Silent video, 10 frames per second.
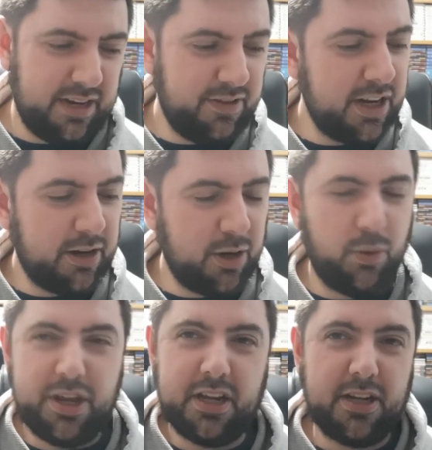If you don't know
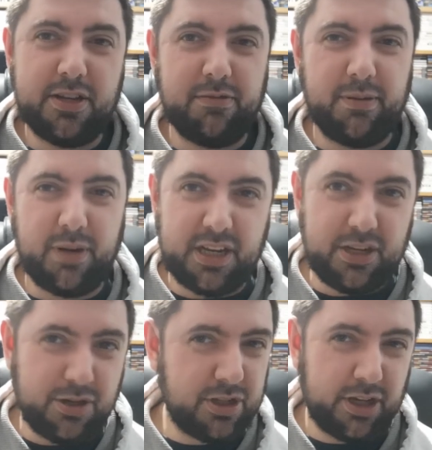what you're going to do with the money, you
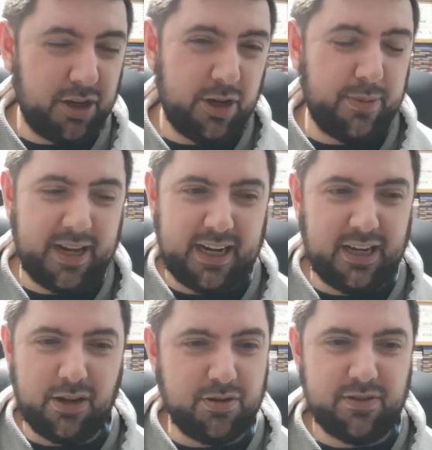just accumulate
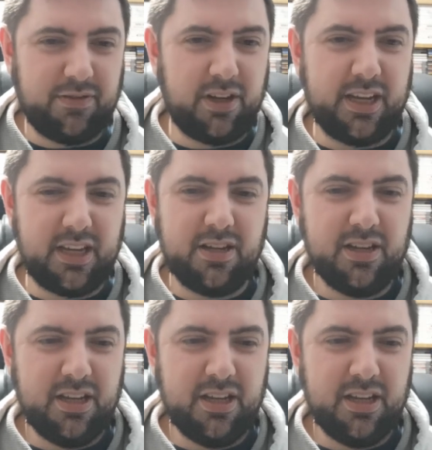loads of like